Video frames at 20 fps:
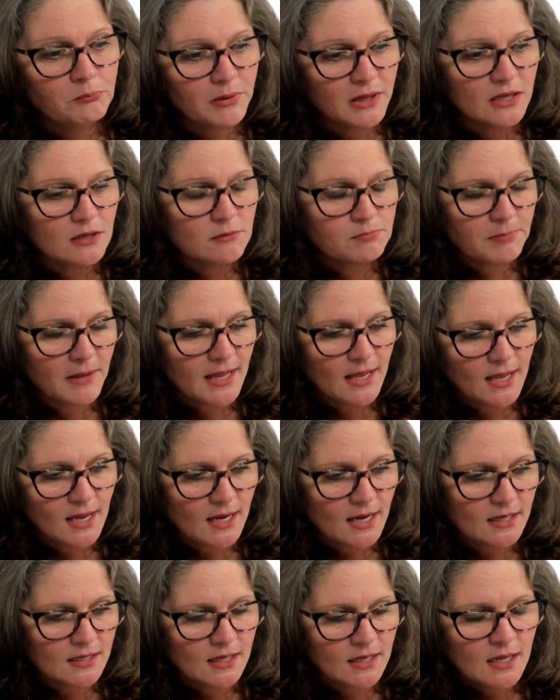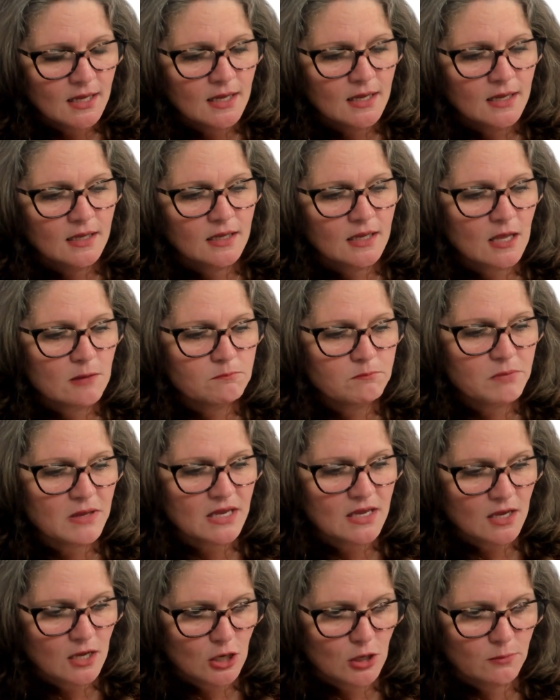big pain, can
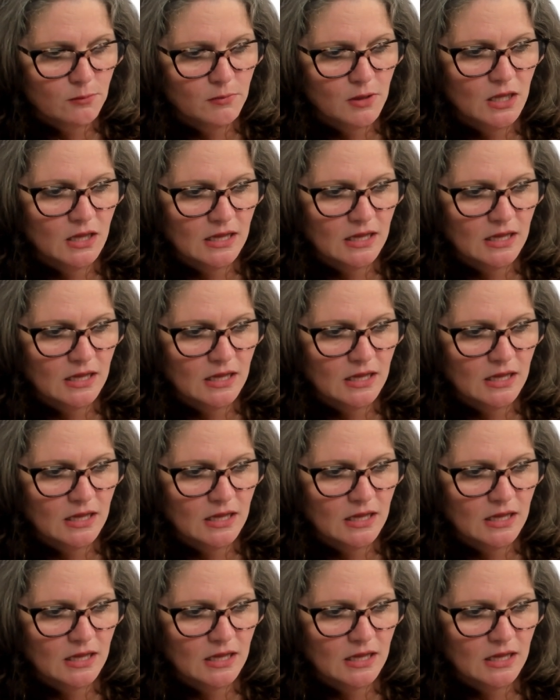become